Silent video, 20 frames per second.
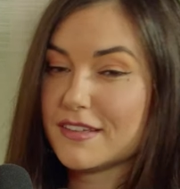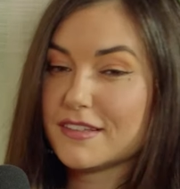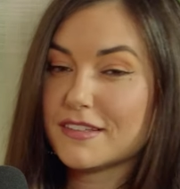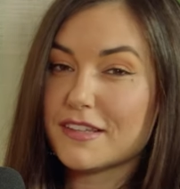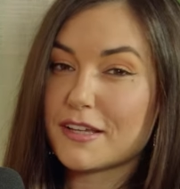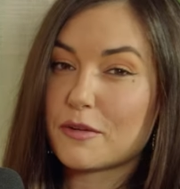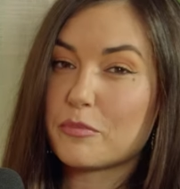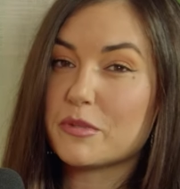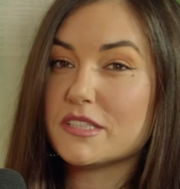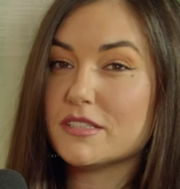
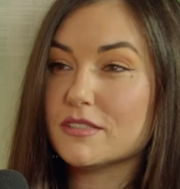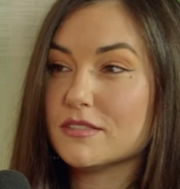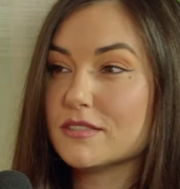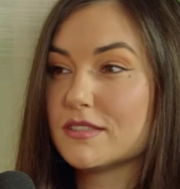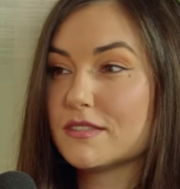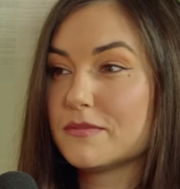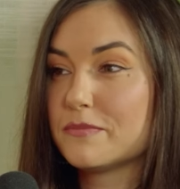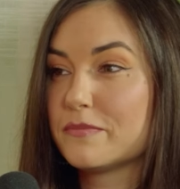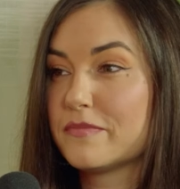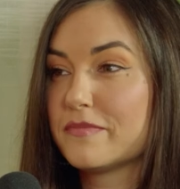like Matilda.
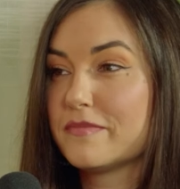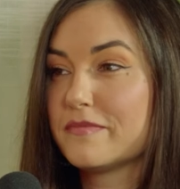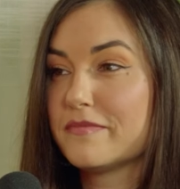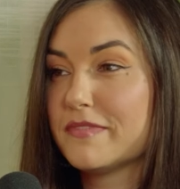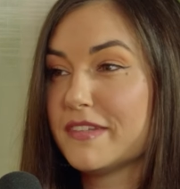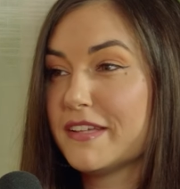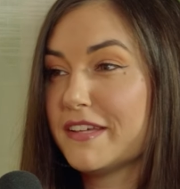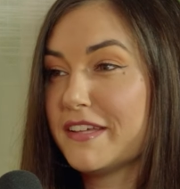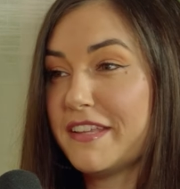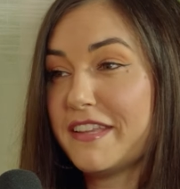
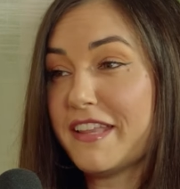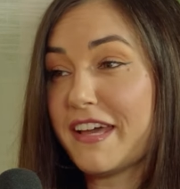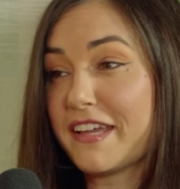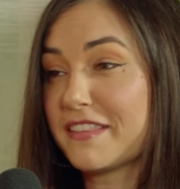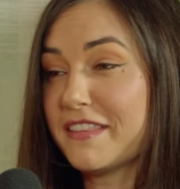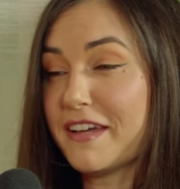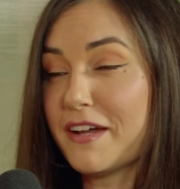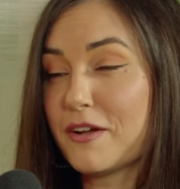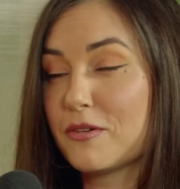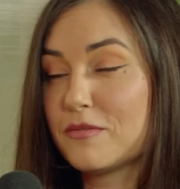Yeah. And like
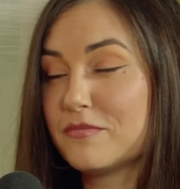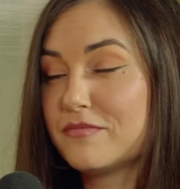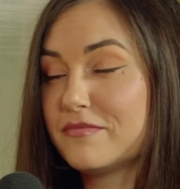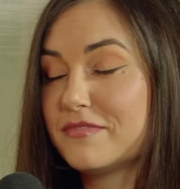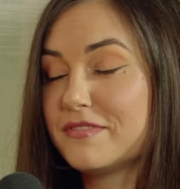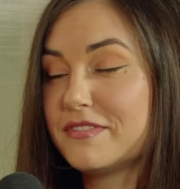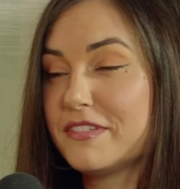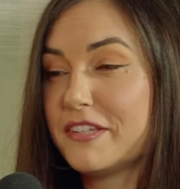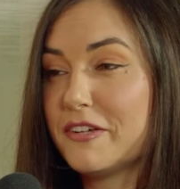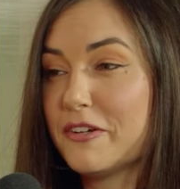that
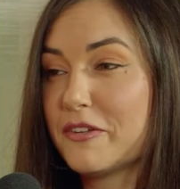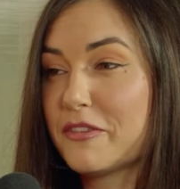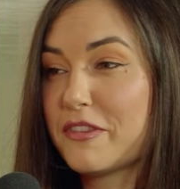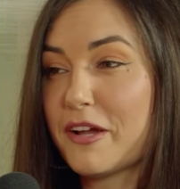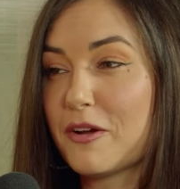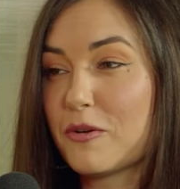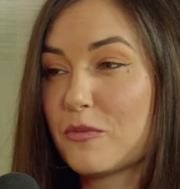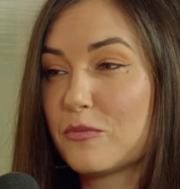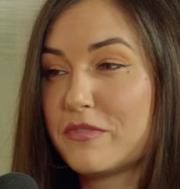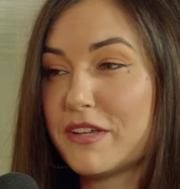that too. Know,
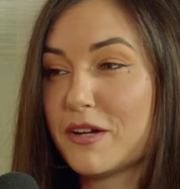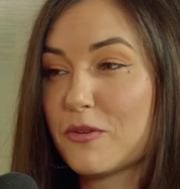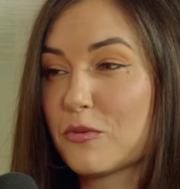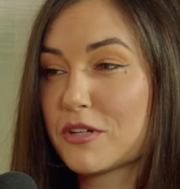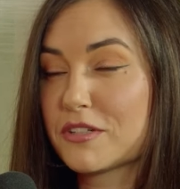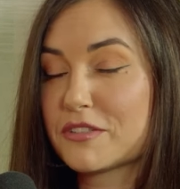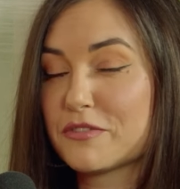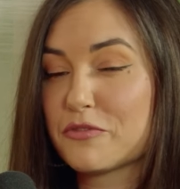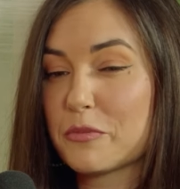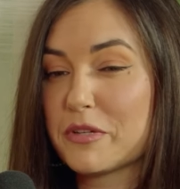that that
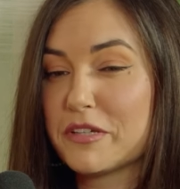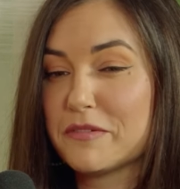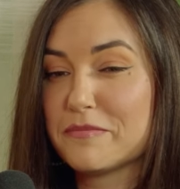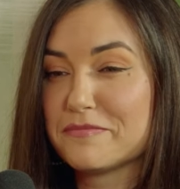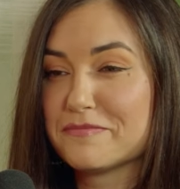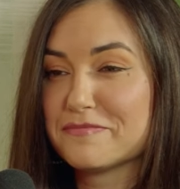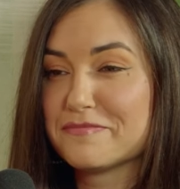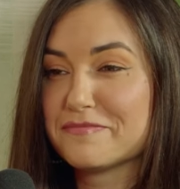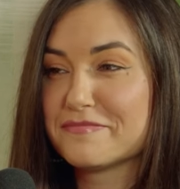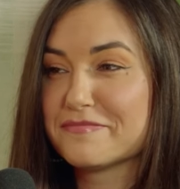worked for me.
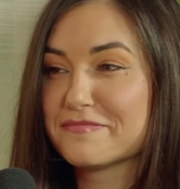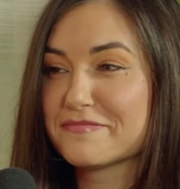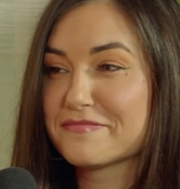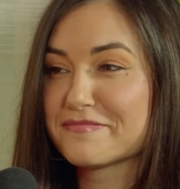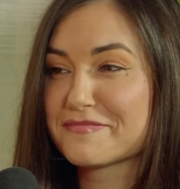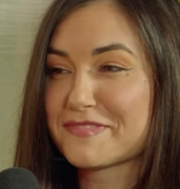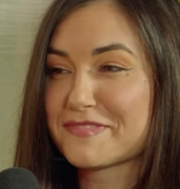Yeah.